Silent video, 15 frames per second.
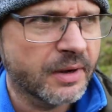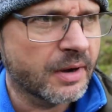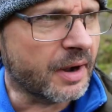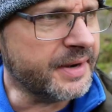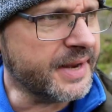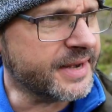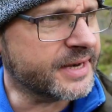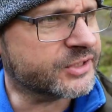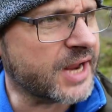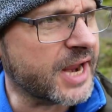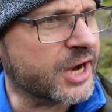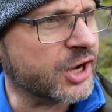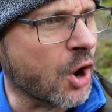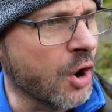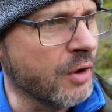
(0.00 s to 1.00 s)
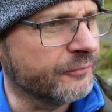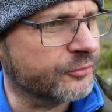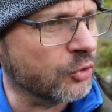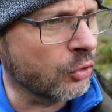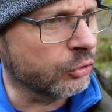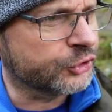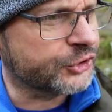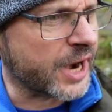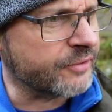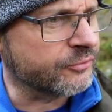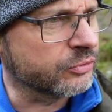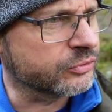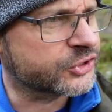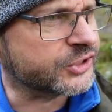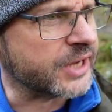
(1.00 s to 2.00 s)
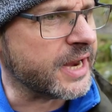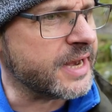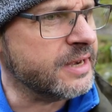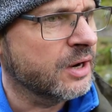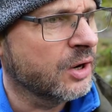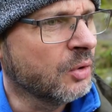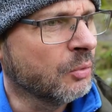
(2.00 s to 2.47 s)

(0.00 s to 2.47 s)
I need to take an overall general scene,